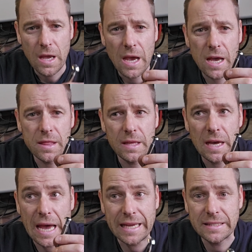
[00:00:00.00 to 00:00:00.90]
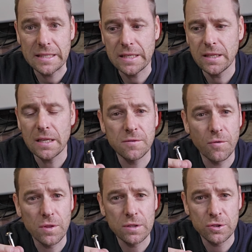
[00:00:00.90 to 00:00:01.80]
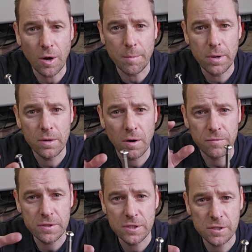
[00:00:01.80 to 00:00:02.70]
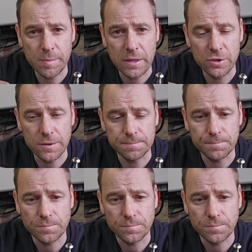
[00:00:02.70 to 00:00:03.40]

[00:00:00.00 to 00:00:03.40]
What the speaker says: and the 80 is for the top of the suspension.